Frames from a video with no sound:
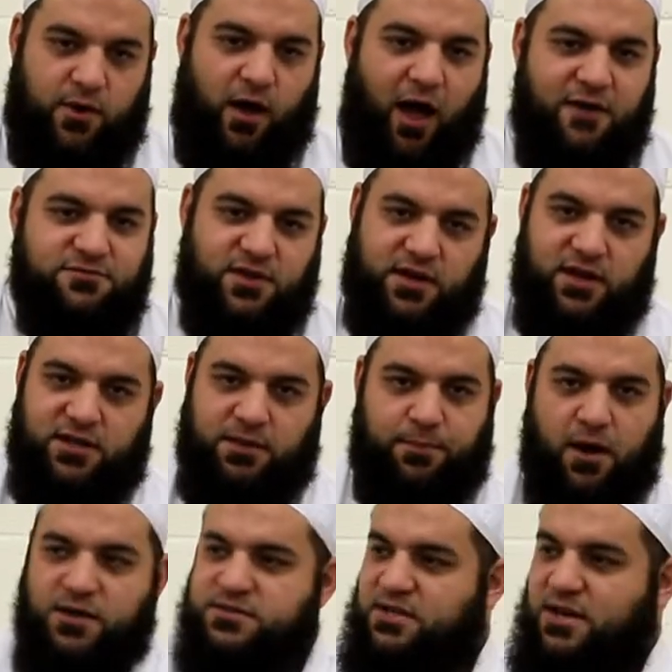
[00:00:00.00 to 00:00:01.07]
I've done it in the
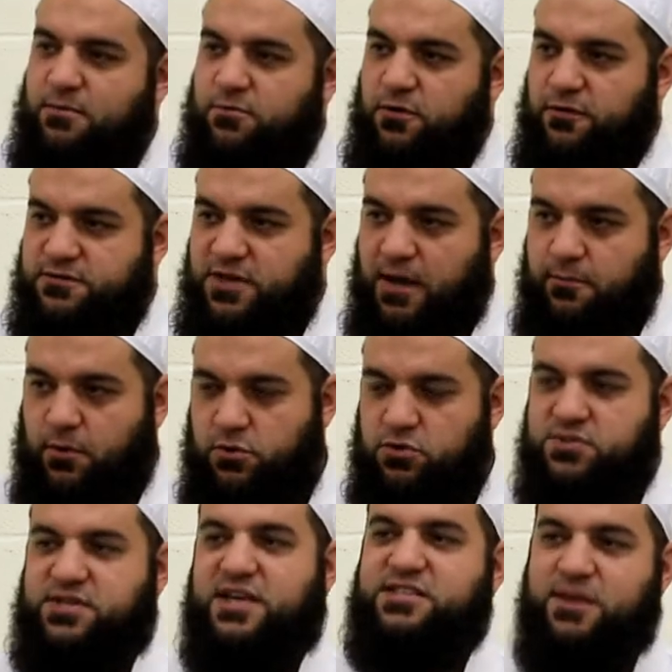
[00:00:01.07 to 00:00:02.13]
past a number of times. When you
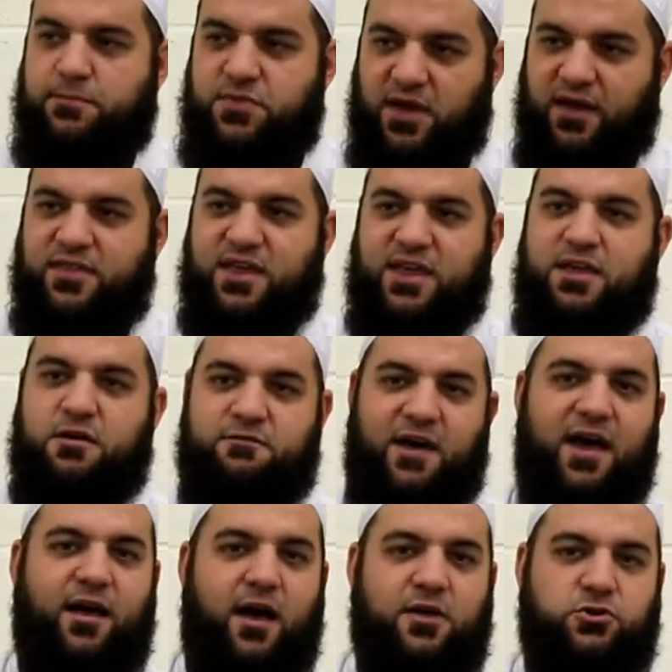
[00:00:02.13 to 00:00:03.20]
say something in the heat of
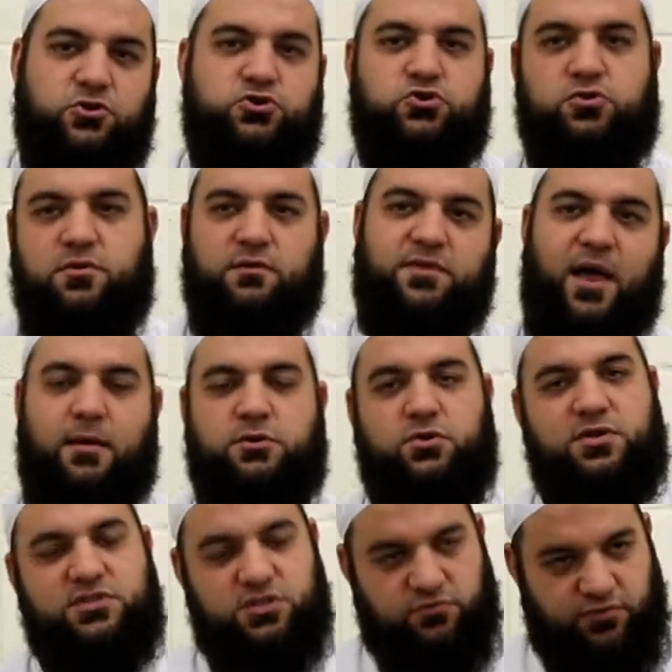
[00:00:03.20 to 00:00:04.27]
anger you shouldn't have done, you
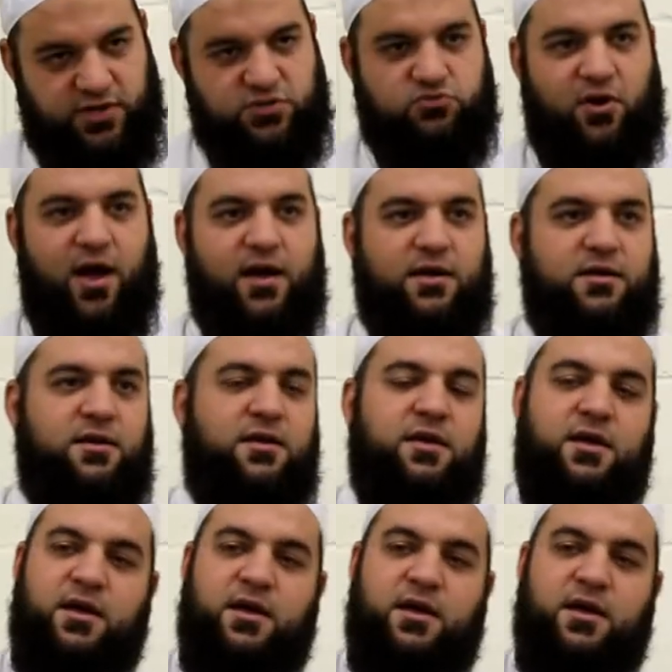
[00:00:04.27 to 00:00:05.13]
need to retract,